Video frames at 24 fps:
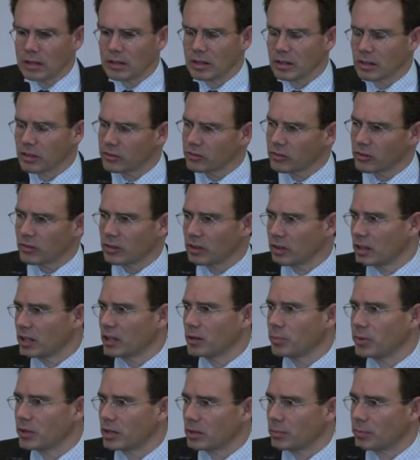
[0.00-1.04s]
Tell us just a
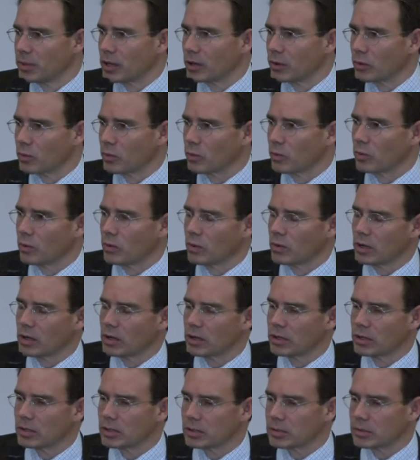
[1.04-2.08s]
little bit about
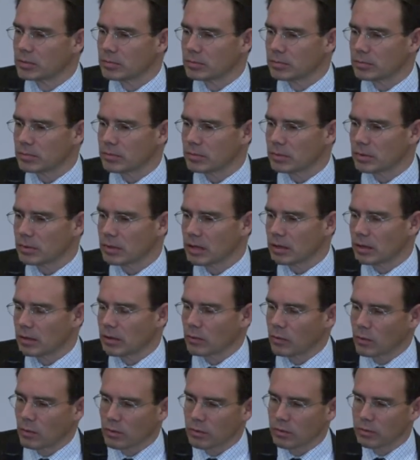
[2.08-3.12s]
uh,
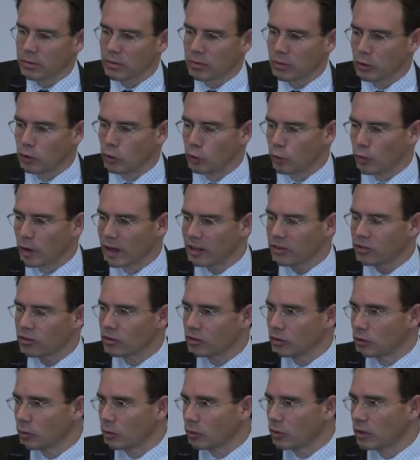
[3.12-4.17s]
the
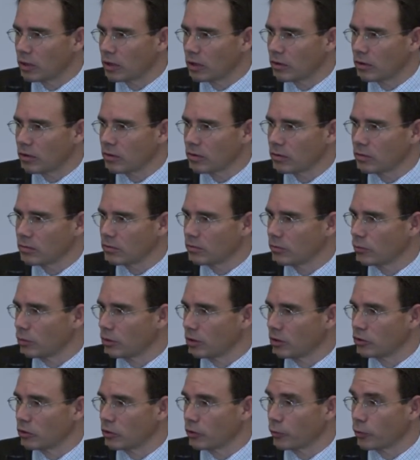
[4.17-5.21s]
direction you think
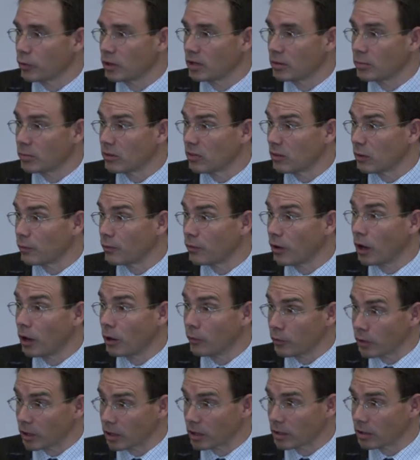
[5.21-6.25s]
religious freedom is
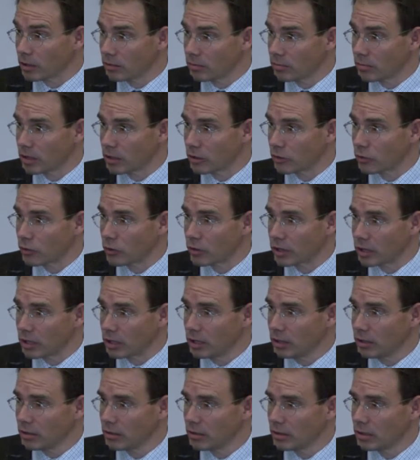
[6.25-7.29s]
evolving in
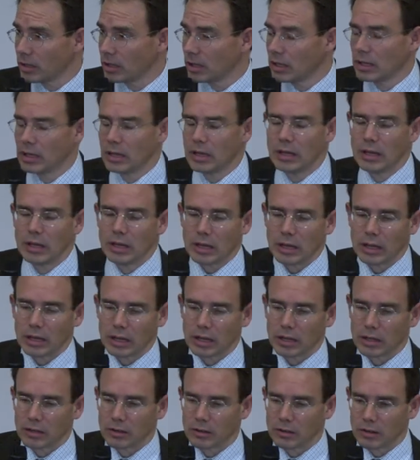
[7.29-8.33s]
Turkey,
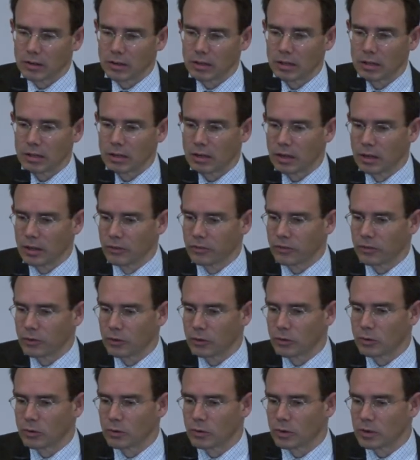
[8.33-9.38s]
and uh,
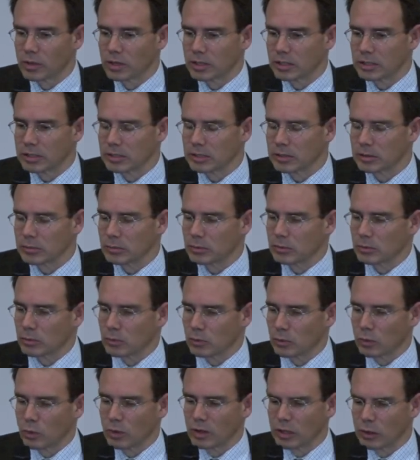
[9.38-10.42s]
also uh,
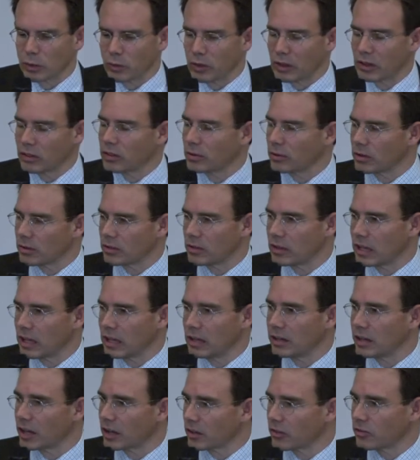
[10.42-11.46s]
what you think the, the,
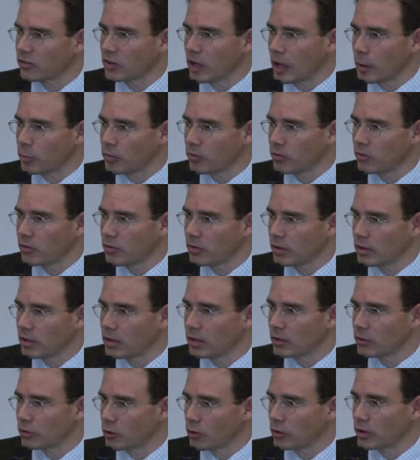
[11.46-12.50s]
key next steps
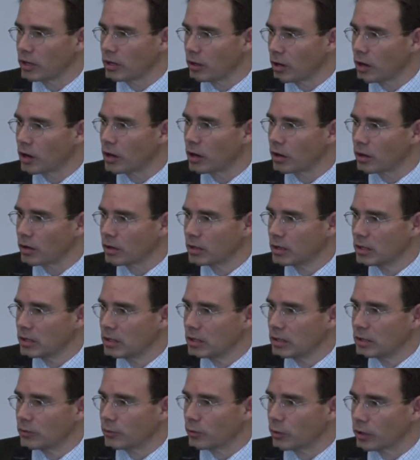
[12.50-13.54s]
in Turkey are
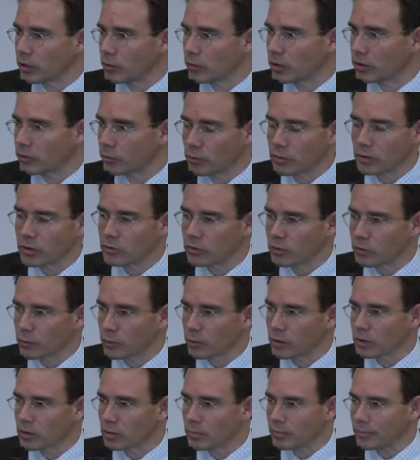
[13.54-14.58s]
for increased religious
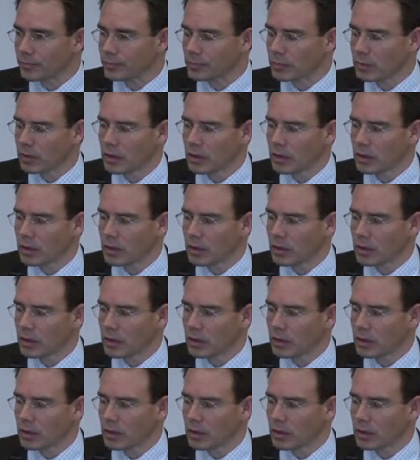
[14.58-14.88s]
freedom.